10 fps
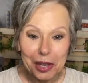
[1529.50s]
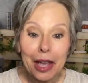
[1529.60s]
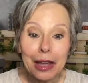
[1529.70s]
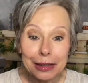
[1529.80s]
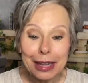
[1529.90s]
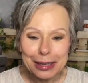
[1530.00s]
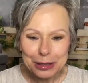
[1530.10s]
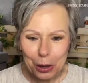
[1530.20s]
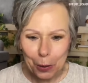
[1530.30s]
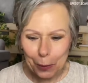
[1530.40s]
Let's
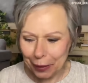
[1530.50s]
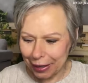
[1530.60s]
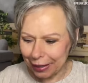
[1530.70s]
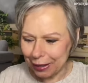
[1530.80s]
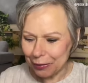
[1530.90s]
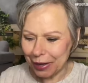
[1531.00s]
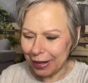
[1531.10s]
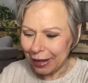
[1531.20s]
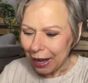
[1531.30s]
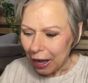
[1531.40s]
hope anyway.
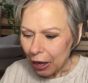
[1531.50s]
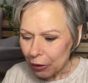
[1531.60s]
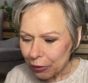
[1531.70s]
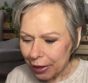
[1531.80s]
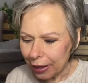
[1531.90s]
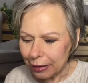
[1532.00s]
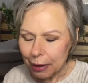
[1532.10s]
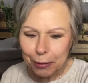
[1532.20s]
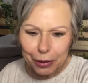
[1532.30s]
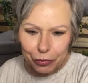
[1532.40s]
Okay, let me
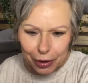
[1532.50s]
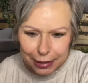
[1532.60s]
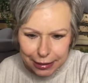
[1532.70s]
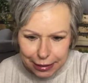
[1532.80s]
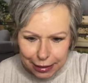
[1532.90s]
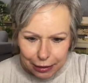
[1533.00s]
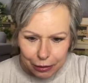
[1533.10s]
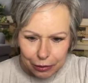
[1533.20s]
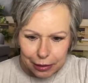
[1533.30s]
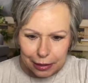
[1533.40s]
write
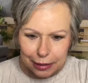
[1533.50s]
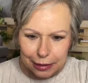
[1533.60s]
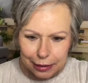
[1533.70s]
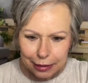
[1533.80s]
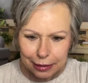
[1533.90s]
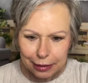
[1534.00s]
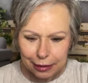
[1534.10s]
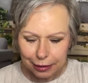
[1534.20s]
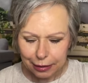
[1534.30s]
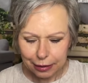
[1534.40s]
down
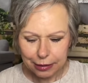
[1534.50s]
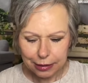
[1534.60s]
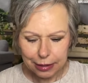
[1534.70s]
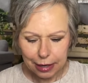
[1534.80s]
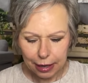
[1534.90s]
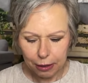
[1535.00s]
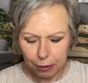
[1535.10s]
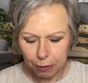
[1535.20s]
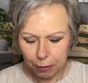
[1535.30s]
this name.